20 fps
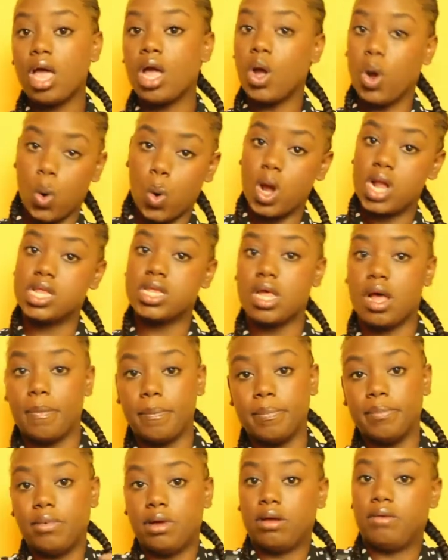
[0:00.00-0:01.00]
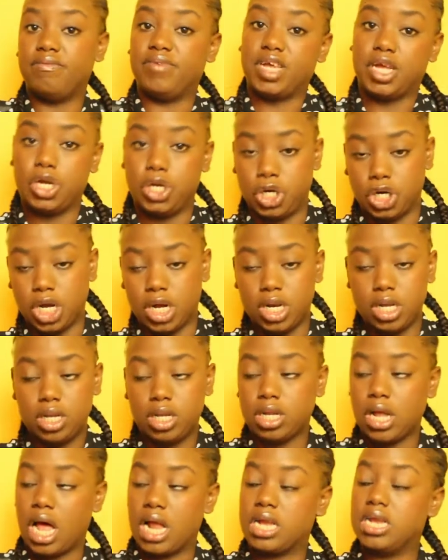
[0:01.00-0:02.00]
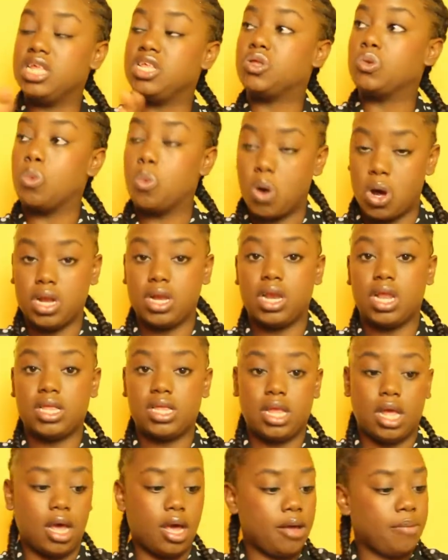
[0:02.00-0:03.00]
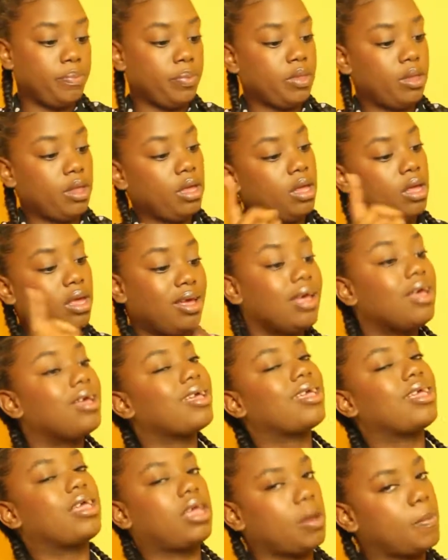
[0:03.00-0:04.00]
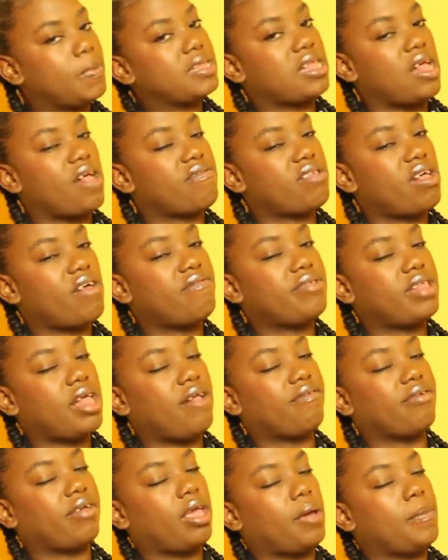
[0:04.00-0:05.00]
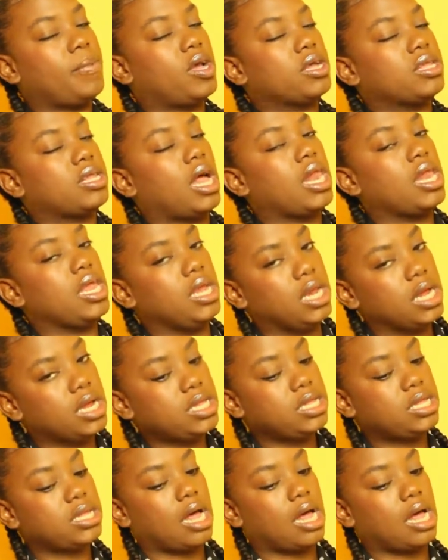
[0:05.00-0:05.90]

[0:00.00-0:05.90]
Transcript: go on some vacation, at least one this year. Give myself some self-care because I need it.